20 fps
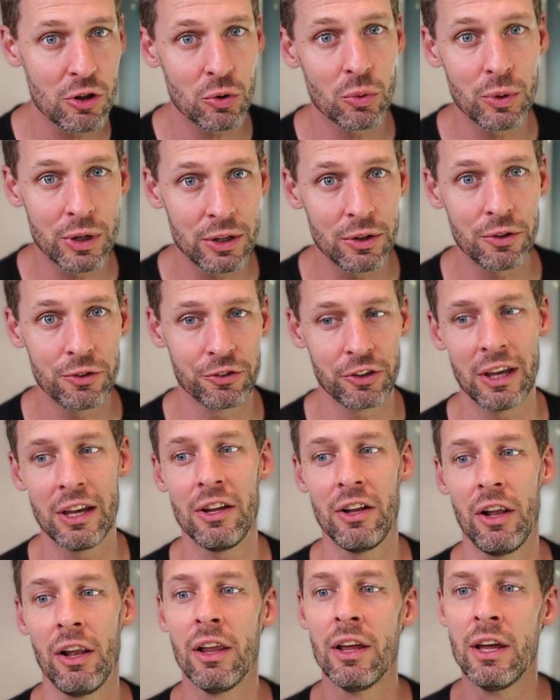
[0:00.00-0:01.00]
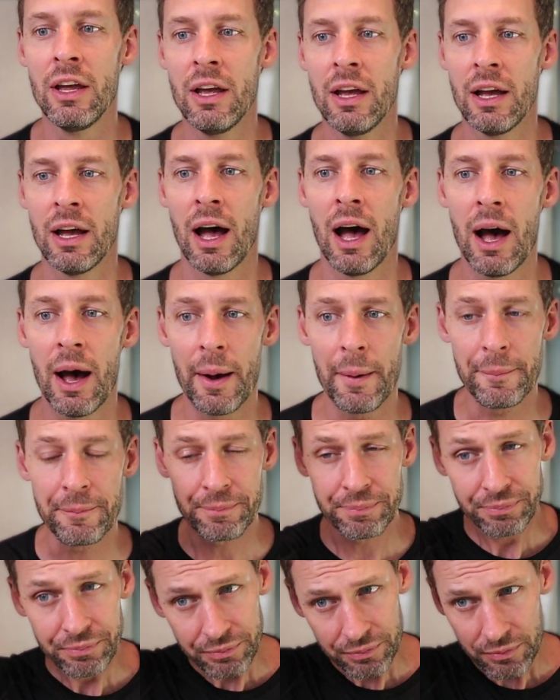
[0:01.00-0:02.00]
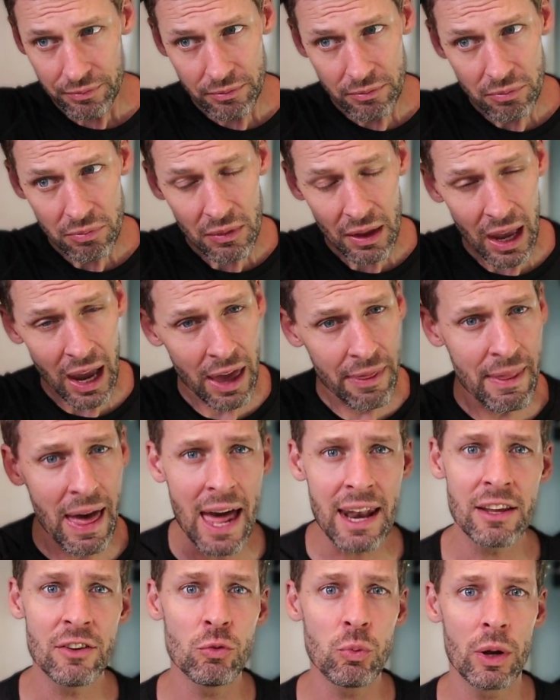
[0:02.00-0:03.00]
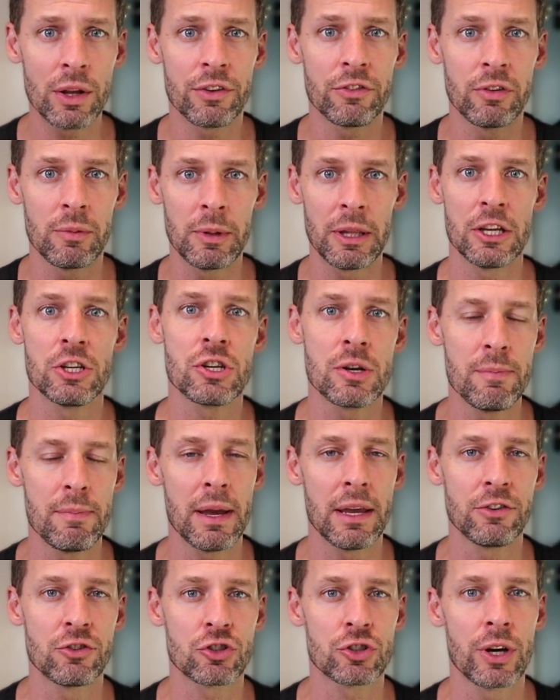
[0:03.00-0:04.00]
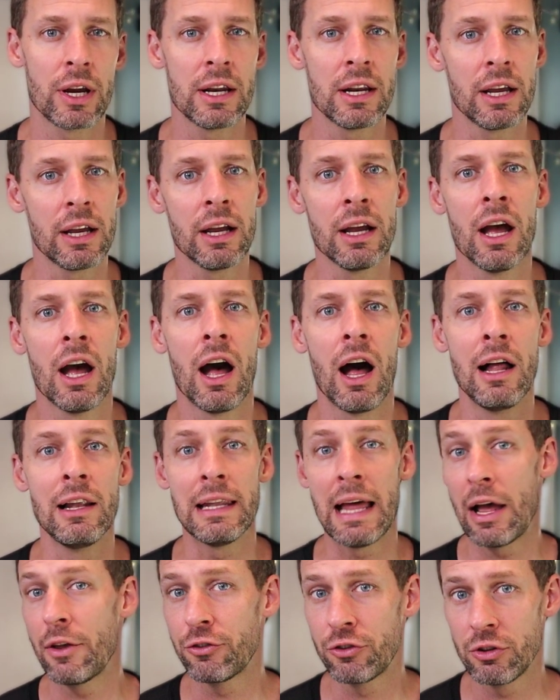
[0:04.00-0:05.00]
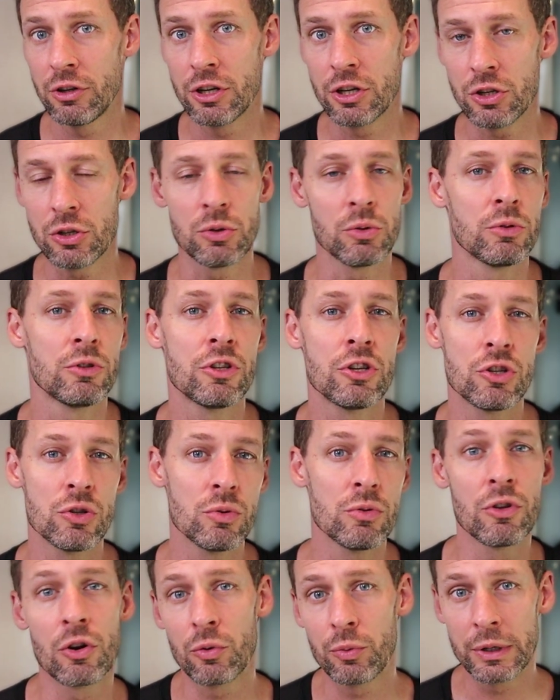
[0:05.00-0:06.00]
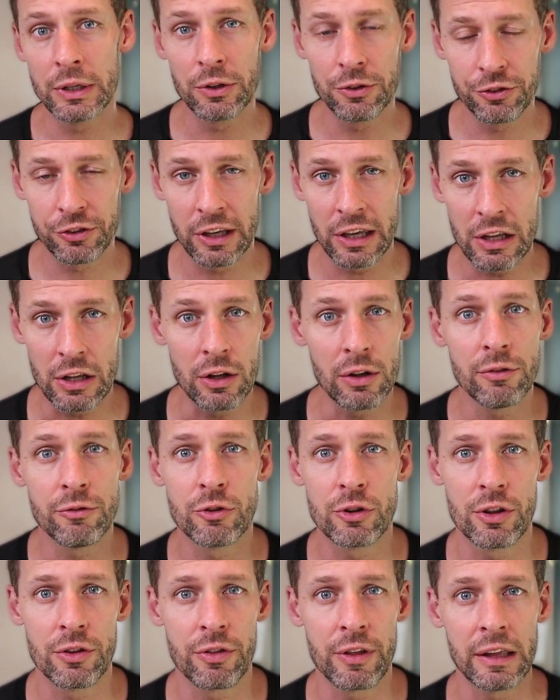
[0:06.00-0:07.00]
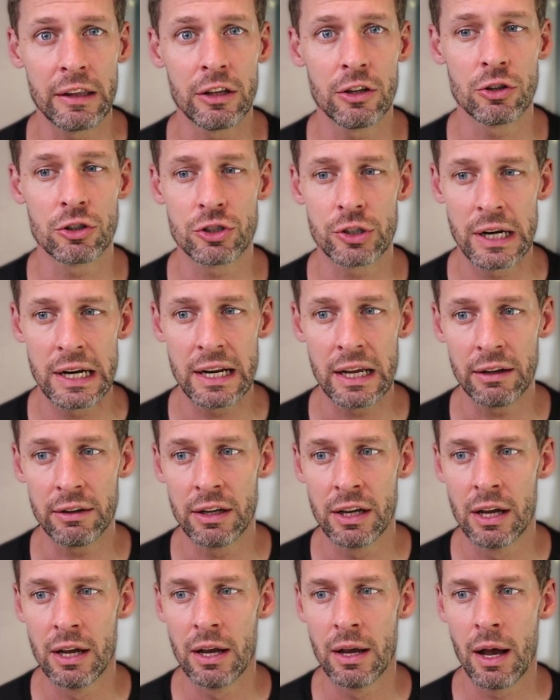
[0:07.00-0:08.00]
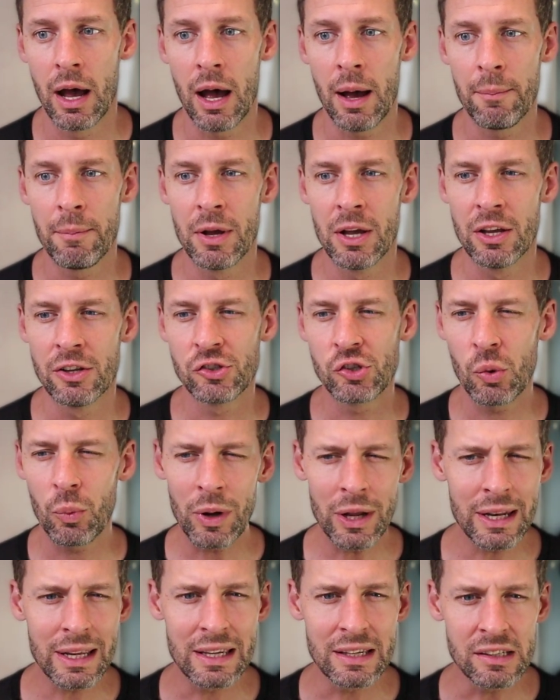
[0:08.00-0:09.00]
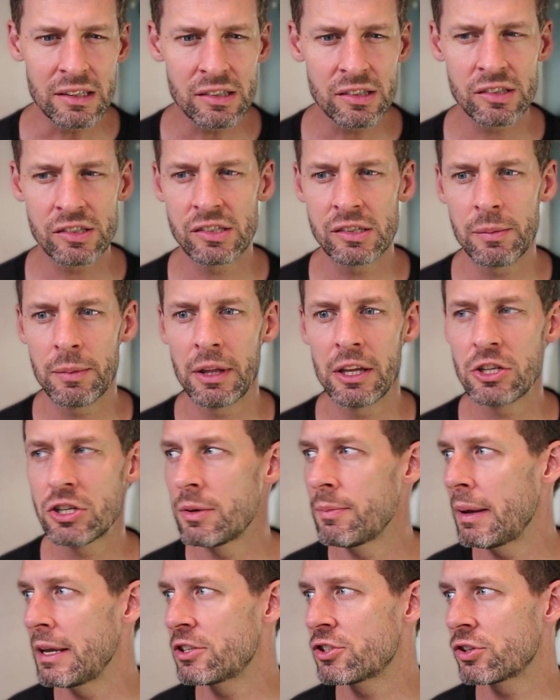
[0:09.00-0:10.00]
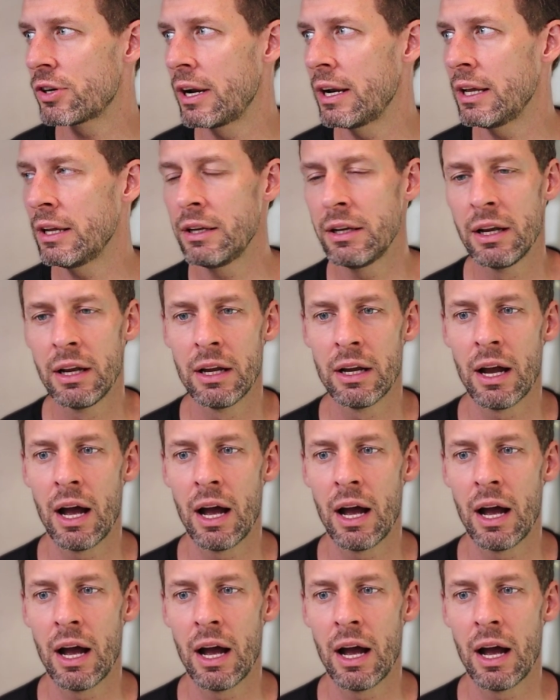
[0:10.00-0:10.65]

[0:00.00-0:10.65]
the real skill. Um, and that is what simulation-based training allows you to do the real skill for the thing that you're training. So what is simulation-based training?